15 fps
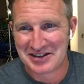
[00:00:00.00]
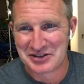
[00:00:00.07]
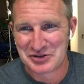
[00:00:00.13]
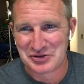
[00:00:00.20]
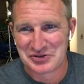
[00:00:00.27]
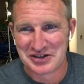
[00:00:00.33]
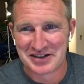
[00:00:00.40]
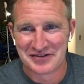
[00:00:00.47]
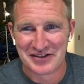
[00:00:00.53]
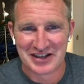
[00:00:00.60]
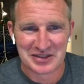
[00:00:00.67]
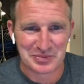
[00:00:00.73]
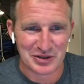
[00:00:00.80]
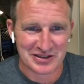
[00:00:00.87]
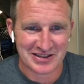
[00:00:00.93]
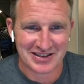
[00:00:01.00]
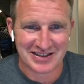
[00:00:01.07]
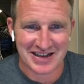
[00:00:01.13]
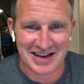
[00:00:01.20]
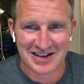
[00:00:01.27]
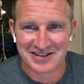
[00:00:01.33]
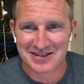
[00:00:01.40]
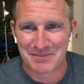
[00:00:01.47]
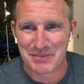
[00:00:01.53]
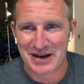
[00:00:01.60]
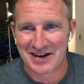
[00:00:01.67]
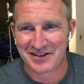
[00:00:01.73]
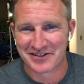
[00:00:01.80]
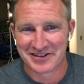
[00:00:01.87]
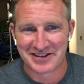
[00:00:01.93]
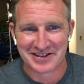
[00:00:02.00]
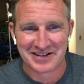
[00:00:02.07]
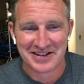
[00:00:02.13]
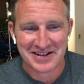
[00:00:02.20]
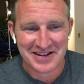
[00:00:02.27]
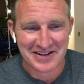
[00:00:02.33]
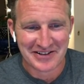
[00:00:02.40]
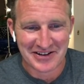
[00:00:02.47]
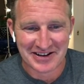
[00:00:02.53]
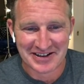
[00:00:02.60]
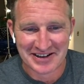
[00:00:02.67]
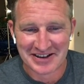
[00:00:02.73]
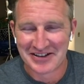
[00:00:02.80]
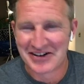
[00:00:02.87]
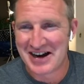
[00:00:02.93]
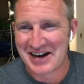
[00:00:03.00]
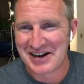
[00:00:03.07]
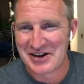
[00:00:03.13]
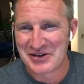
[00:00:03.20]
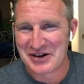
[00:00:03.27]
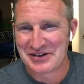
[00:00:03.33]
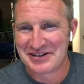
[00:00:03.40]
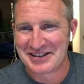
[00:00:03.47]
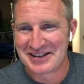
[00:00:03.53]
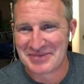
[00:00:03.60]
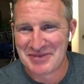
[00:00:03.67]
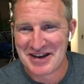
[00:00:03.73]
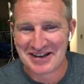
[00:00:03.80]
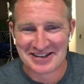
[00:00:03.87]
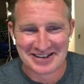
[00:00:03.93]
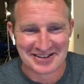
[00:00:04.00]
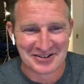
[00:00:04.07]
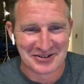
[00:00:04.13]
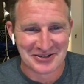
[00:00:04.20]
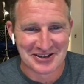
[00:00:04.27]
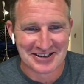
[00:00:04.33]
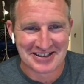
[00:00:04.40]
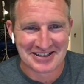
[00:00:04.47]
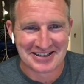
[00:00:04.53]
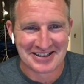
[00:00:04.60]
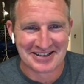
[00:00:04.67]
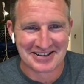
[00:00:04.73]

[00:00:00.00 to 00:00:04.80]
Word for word: Andrew on Facebook said he hates the paneling on here. I agree with you, man. I don't like it